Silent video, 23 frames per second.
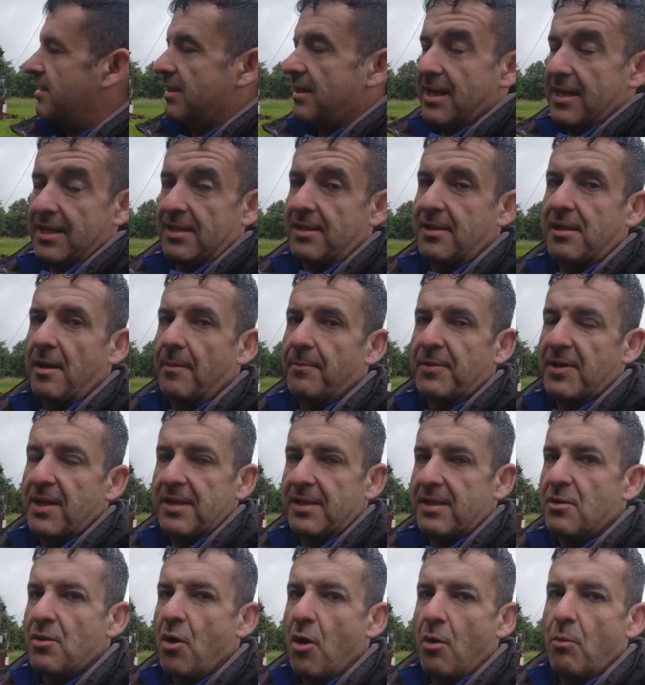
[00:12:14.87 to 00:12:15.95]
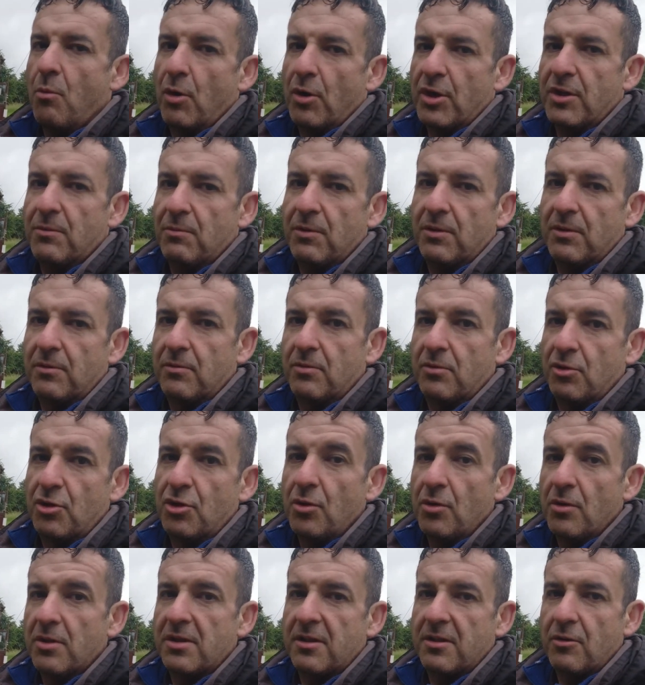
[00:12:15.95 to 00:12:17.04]
It's not what you would
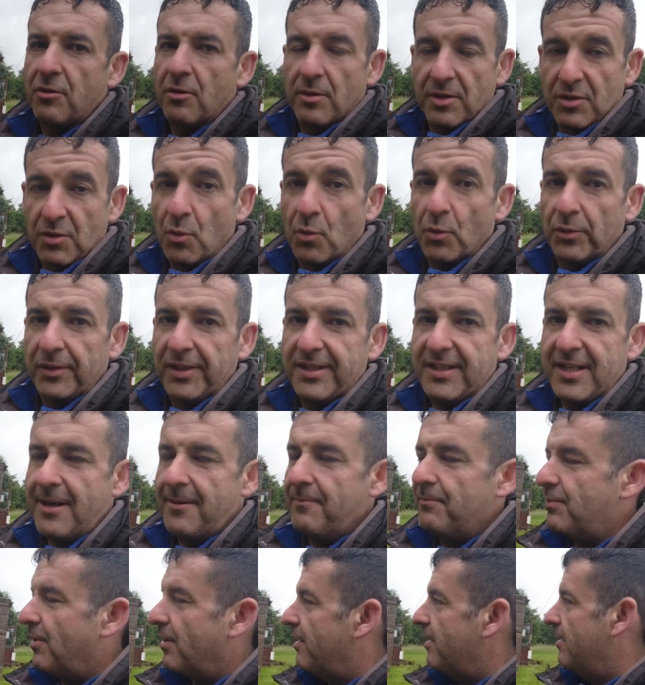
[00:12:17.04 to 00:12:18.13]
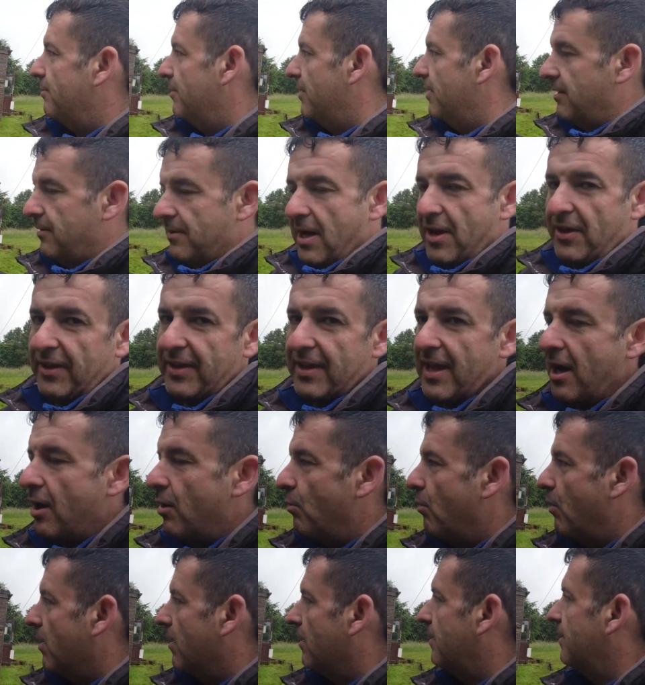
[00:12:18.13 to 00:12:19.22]
choose to do, it's only temporary, but I think that'll
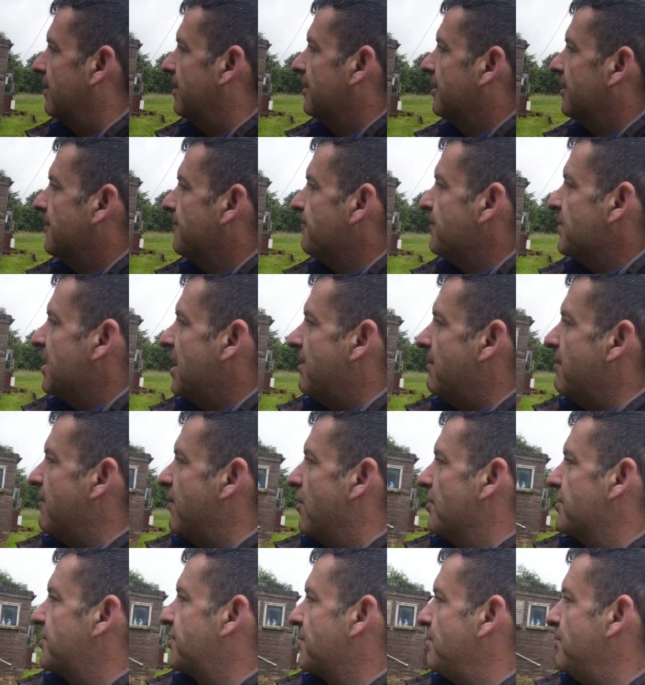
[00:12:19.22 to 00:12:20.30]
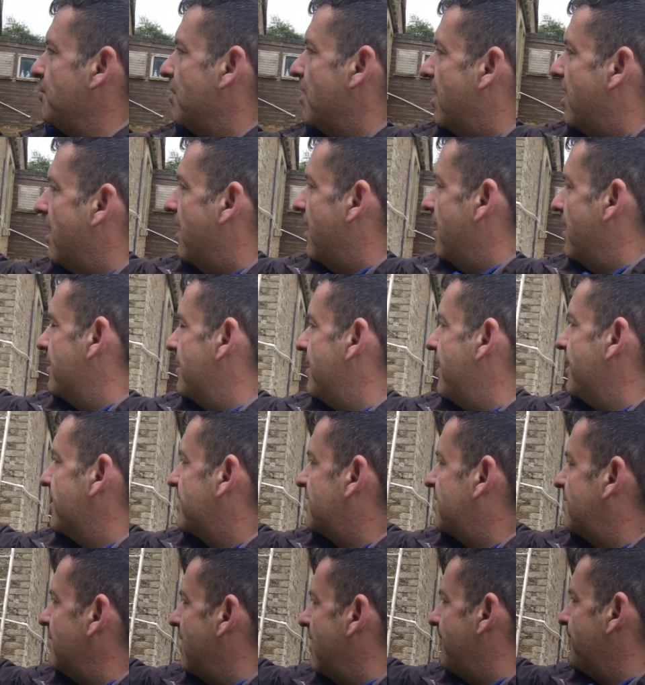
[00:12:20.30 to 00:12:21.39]
work. And we've also put a
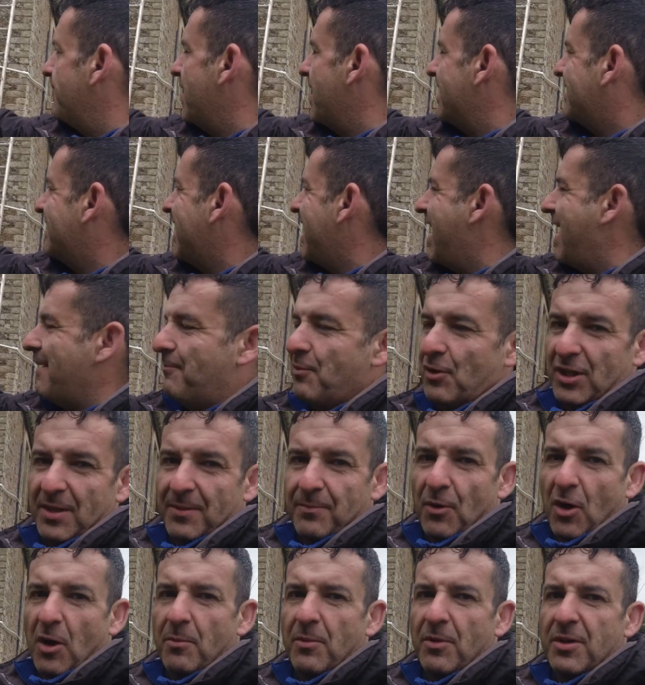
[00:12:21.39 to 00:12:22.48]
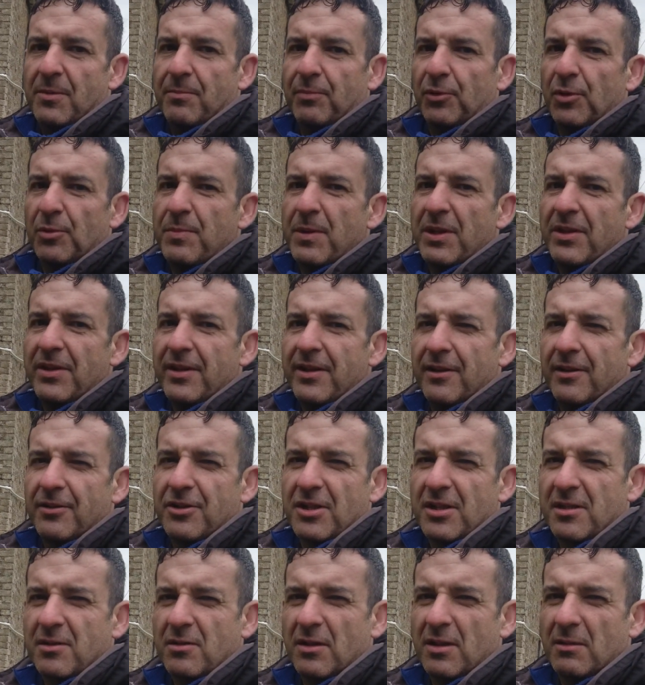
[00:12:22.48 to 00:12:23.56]
tap on the bottom of the blue bin there,
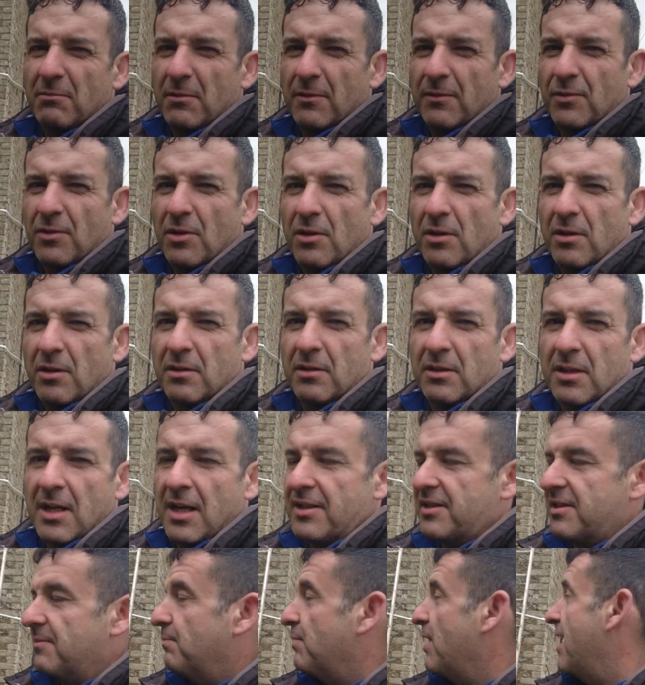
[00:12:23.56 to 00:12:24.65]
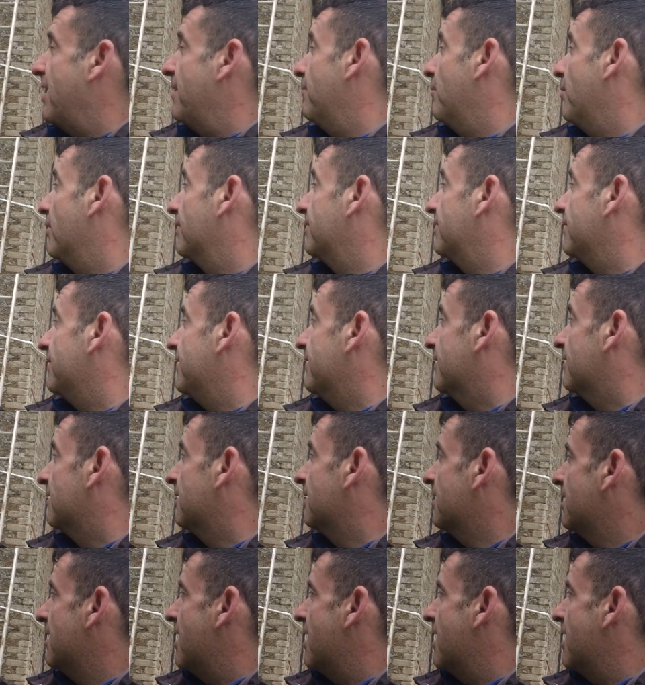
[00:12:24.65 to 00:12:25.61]
just so that we've got a supply of water here.